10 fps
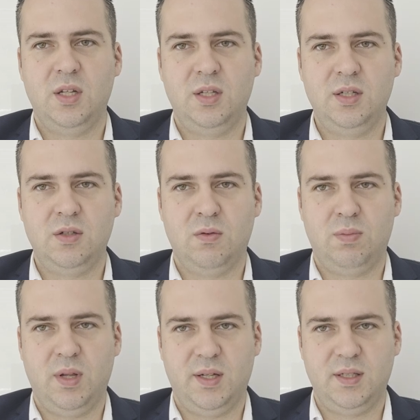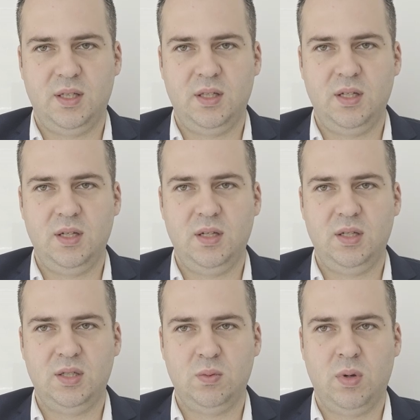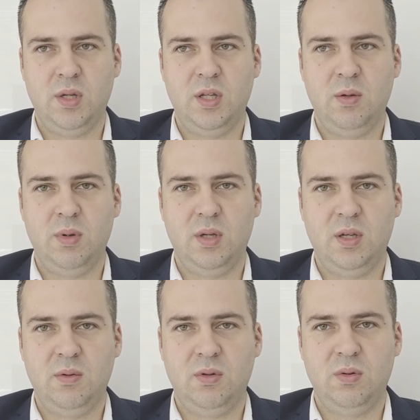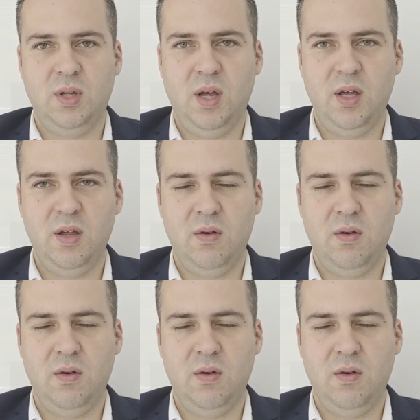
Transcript: This complexity is why they begin to die